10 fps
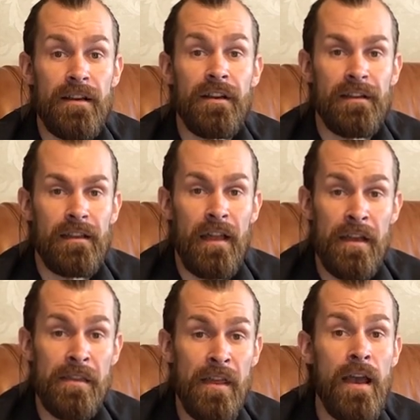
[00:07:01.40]
current
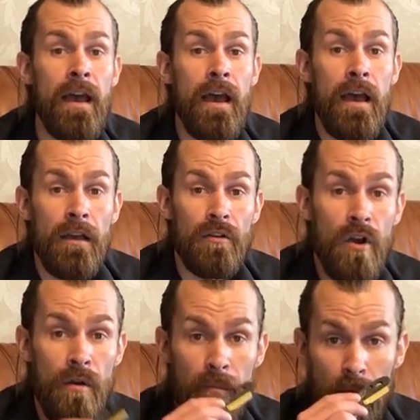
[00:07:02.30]
length,
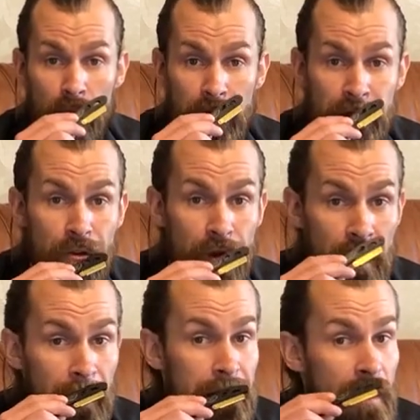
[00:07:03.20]
comb or brush your
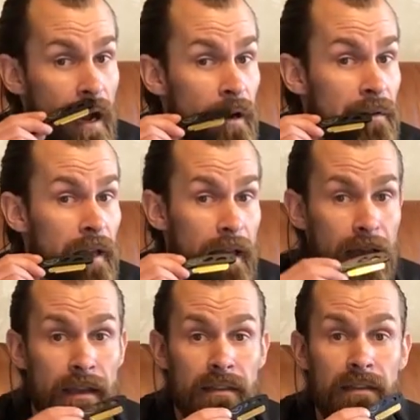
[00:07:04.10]
hair down
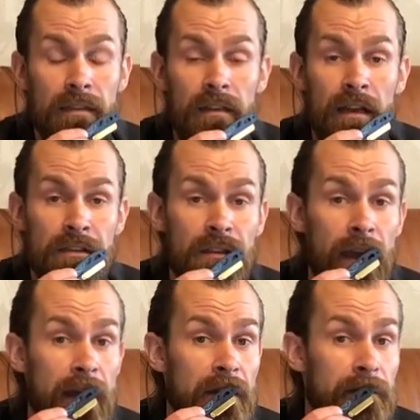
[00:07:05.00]
and cut
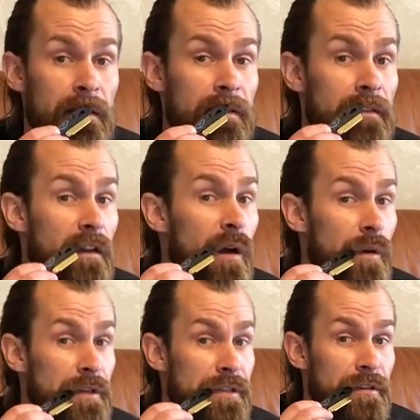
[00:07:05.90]
anything that
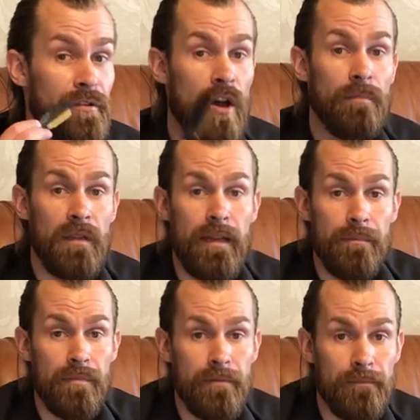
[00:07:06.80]
covers your top
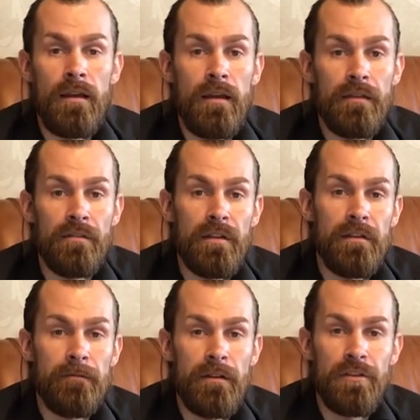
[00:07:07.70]
lip. There are
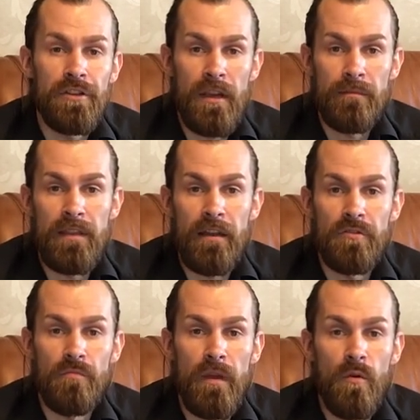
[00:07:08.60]
different shapes
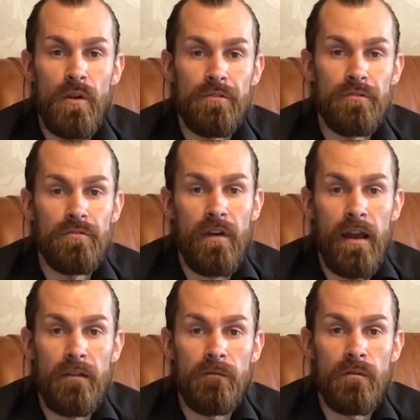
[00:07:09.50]
that you may want to
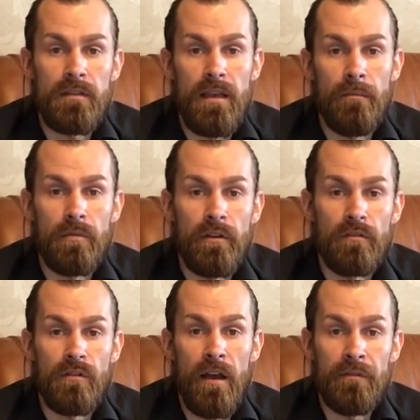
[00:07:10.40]
try. For example,
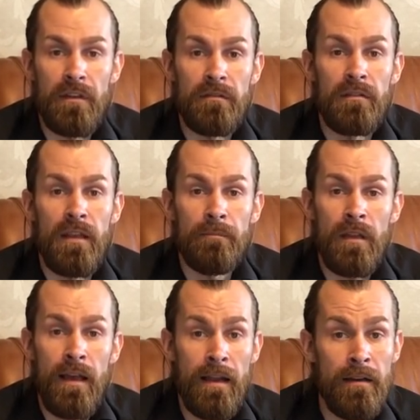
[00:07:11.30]
a rounded lip
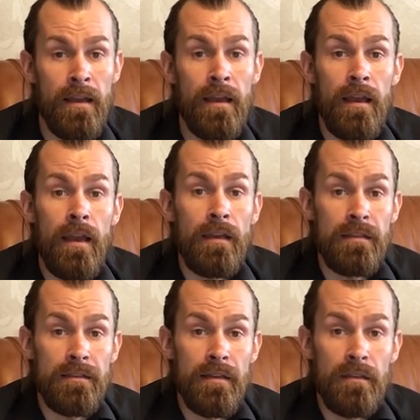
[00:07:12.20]
line
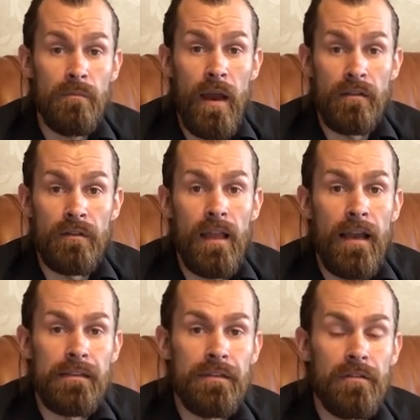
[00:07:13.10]
is done by
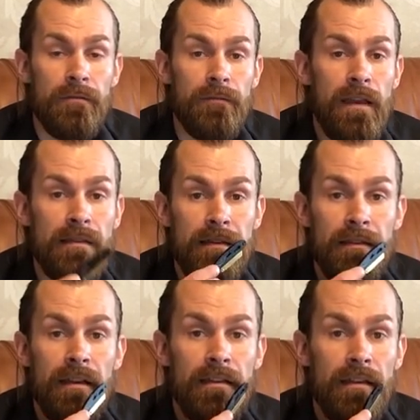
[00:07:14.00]
relaxing your face
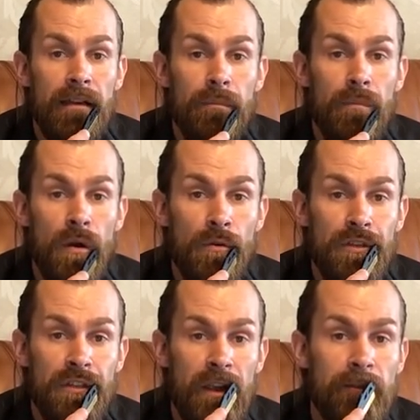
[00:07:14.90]
and cutting a
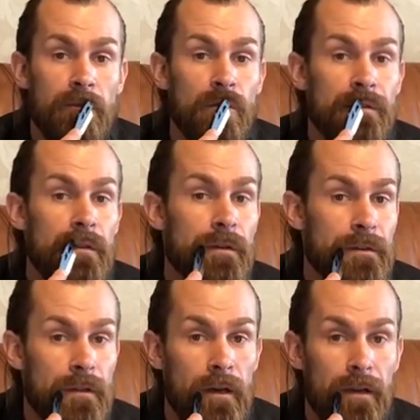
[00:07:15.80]
bow-shaped
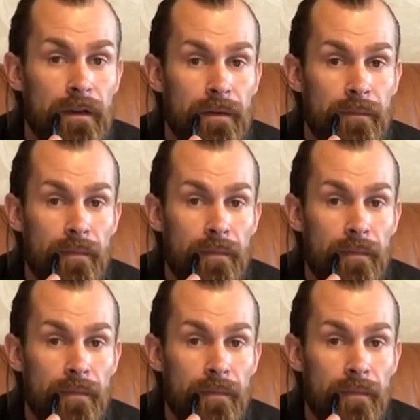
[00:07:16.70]
mustache line.